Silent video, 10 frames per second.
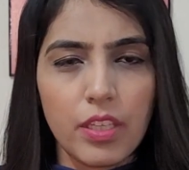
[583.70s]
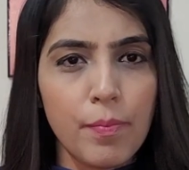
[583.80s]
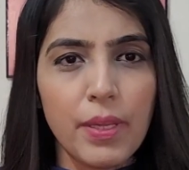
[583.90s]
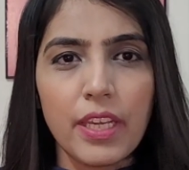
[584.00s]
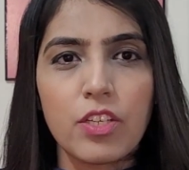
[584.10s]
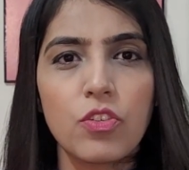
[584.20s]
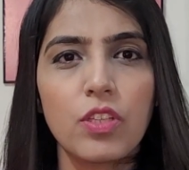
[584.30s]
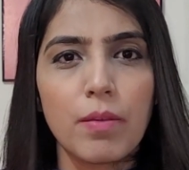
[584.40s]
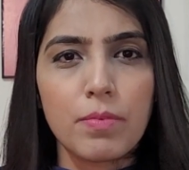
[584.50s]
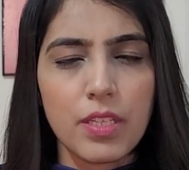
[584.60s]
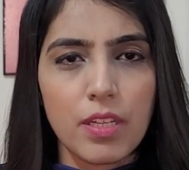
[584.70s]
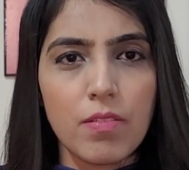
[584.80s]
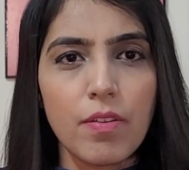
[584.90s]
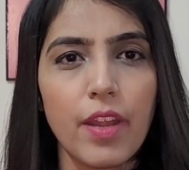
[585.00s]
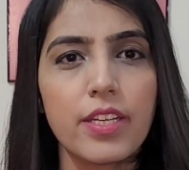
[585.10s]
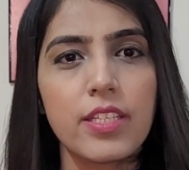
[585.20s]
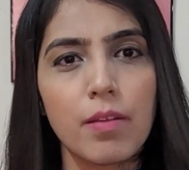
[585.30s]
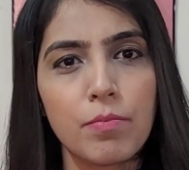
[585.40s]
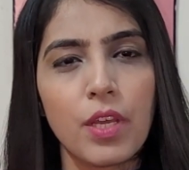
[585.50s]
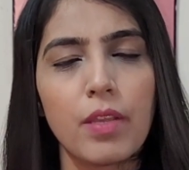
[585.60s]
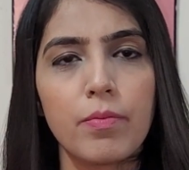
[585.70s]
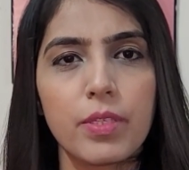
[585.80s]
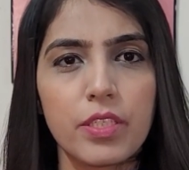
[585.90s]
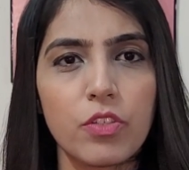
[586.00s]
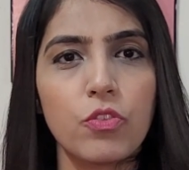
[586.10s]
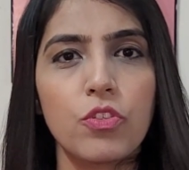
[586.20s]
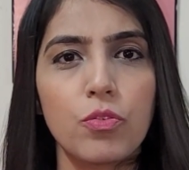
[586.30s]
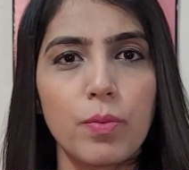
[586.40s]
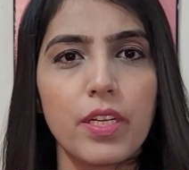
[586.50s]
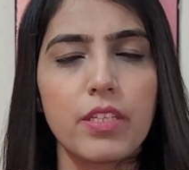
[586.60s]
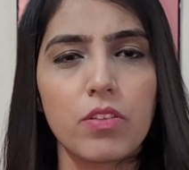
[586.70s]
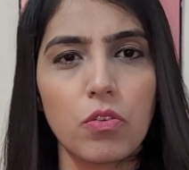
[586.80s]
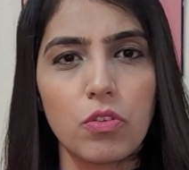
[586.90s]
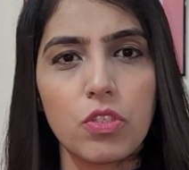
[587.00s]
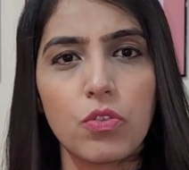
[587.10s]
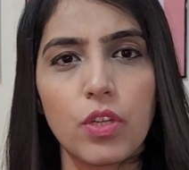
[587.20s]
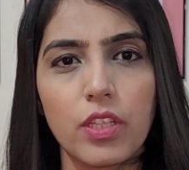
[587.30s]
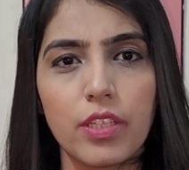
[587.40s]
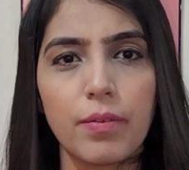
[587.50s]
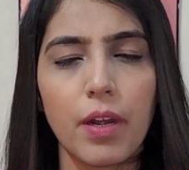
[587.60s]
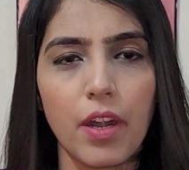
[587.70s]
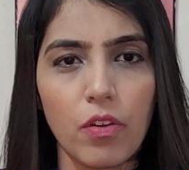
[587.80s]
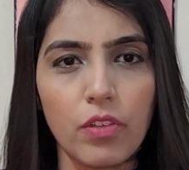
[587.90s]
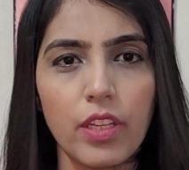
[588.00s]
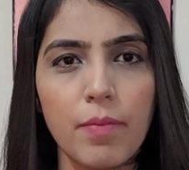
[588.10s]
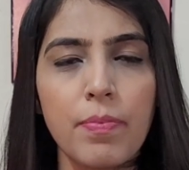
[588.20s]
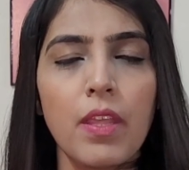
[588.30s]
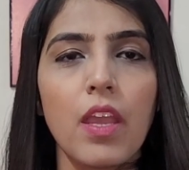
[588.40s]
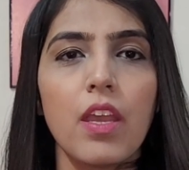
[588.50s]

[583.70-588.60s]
keeping it to themselves, and sometimes it used to be disclosed to other around them.